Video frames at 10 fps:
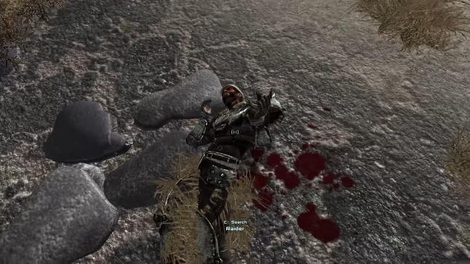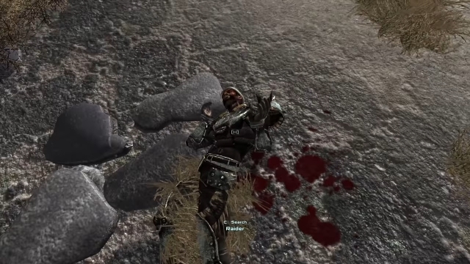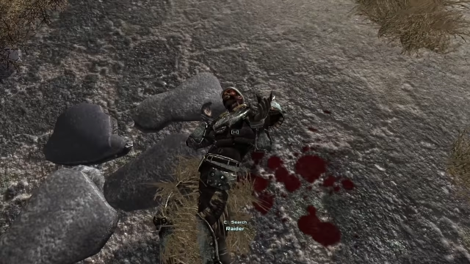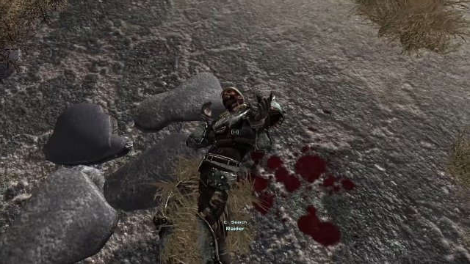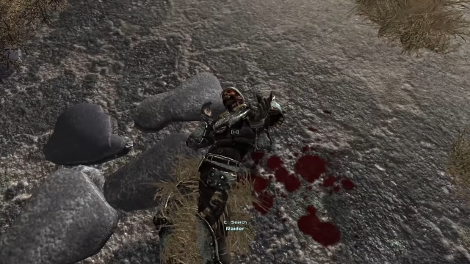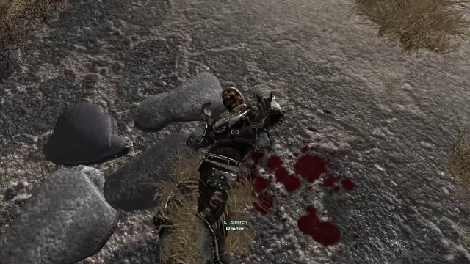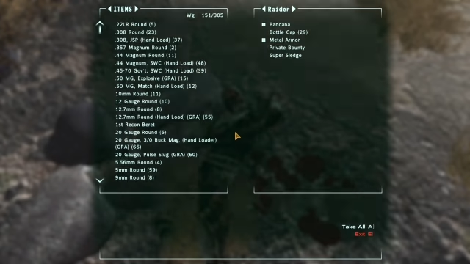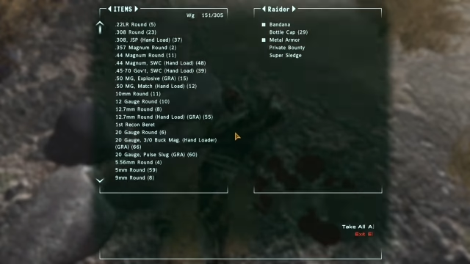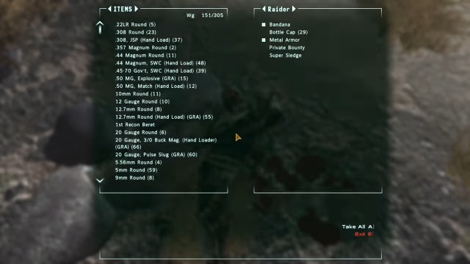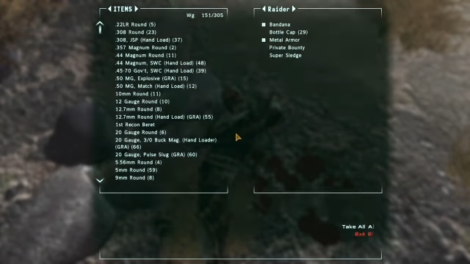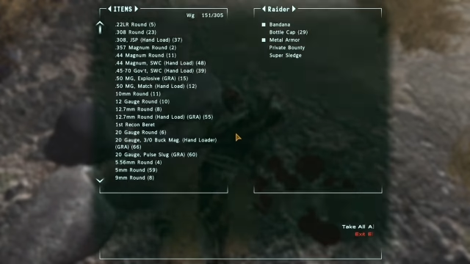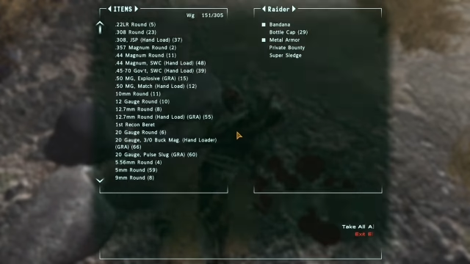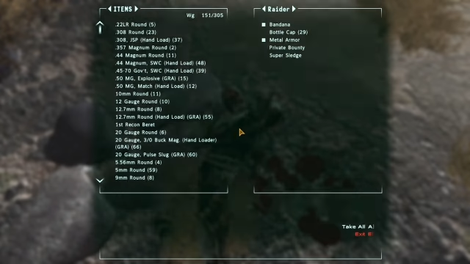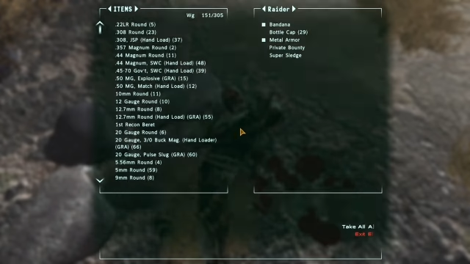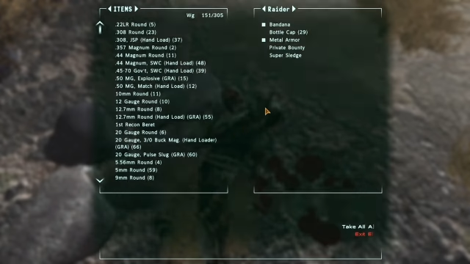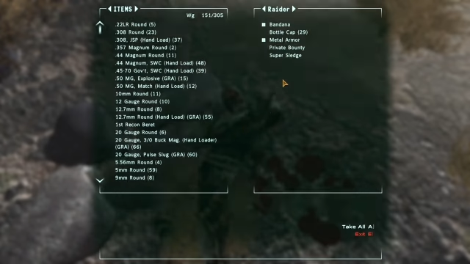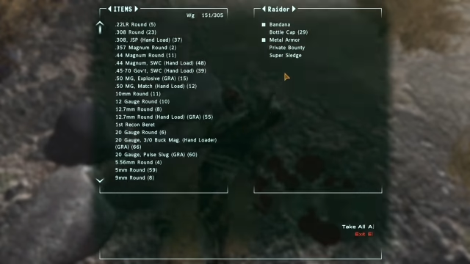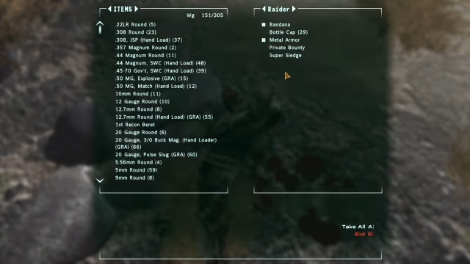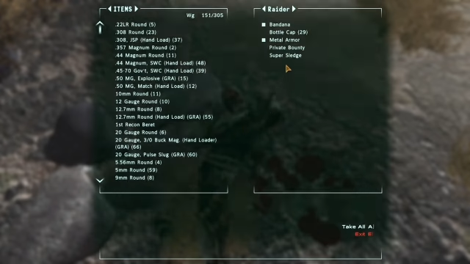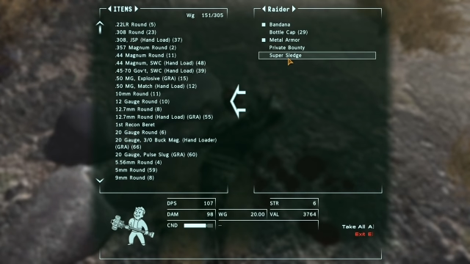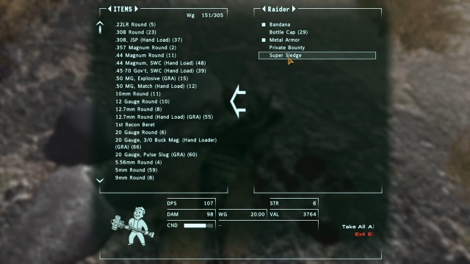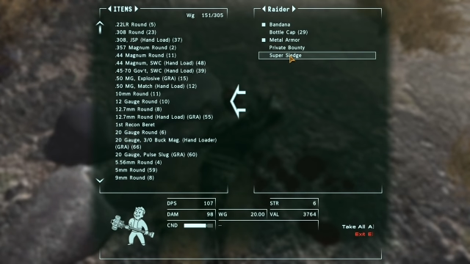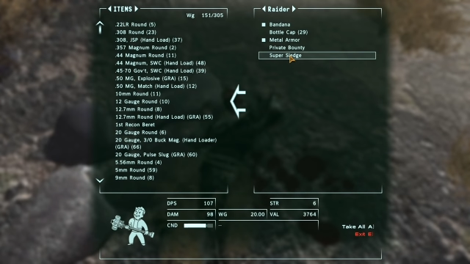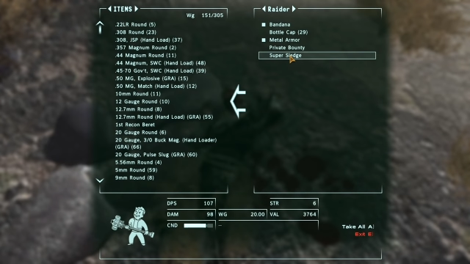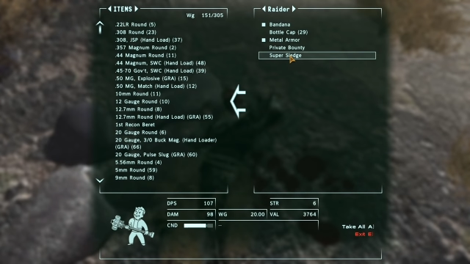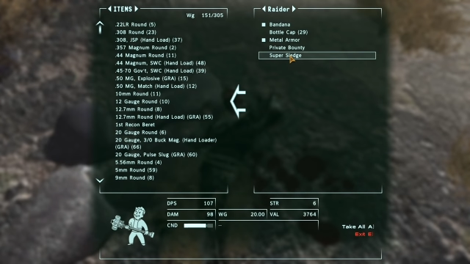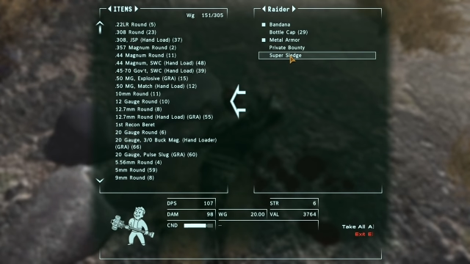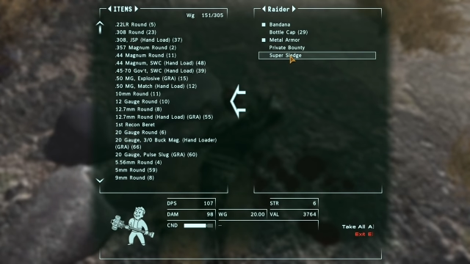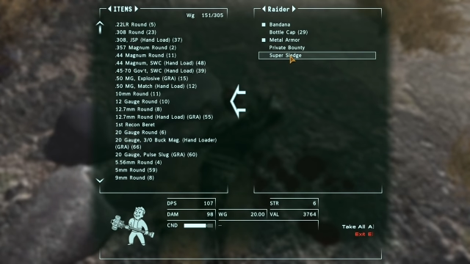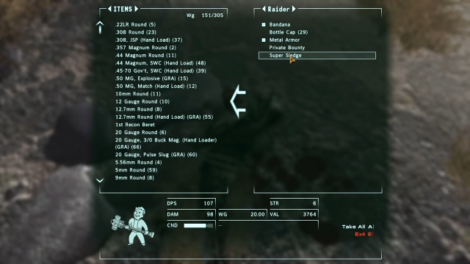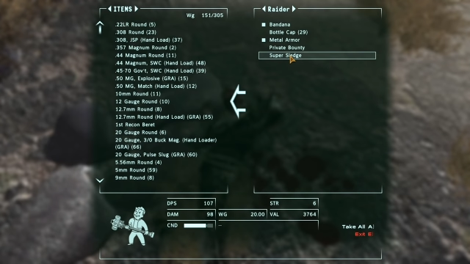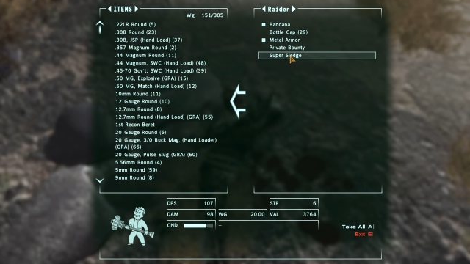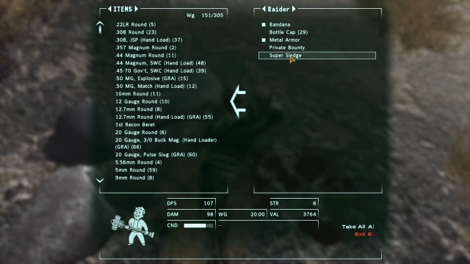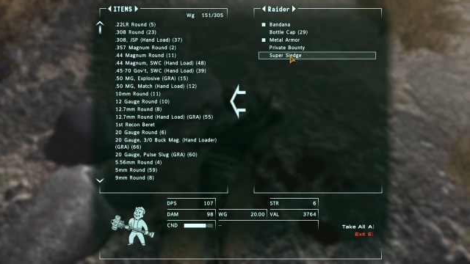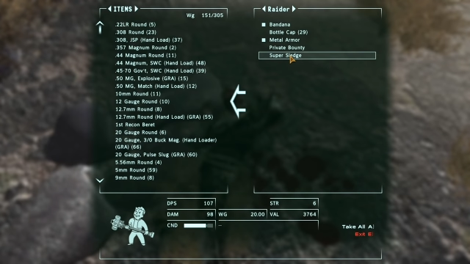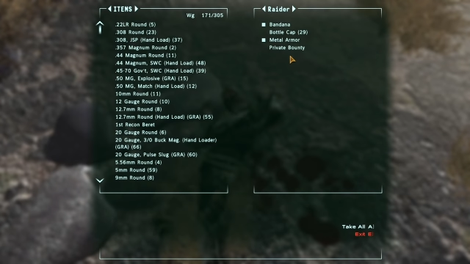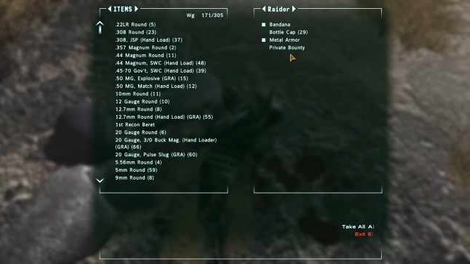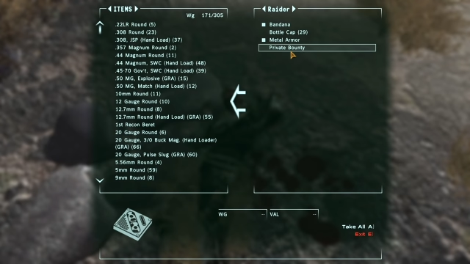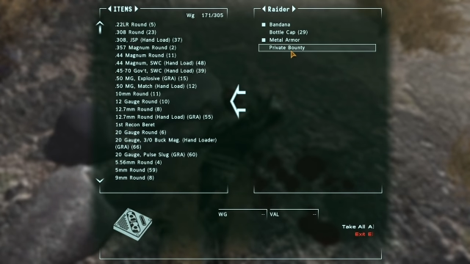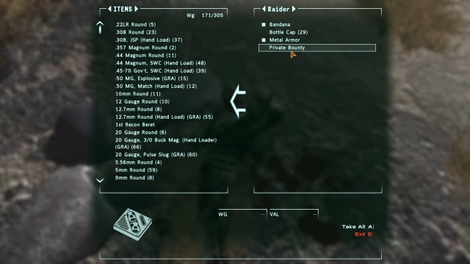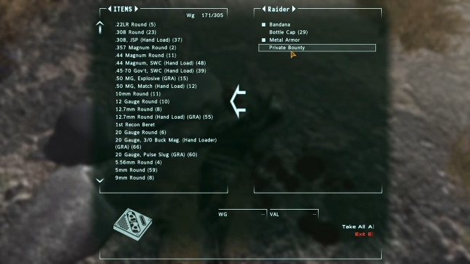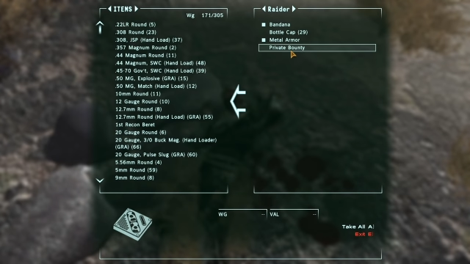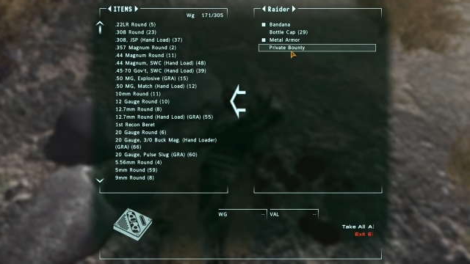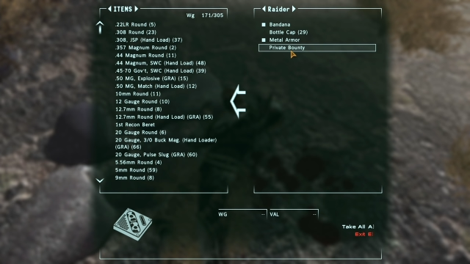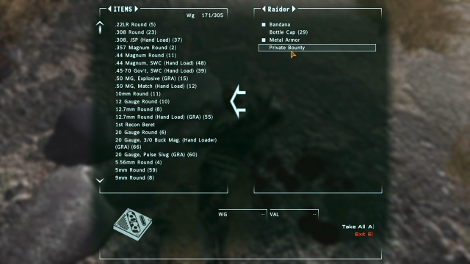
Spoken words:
[unreadable: no face in view]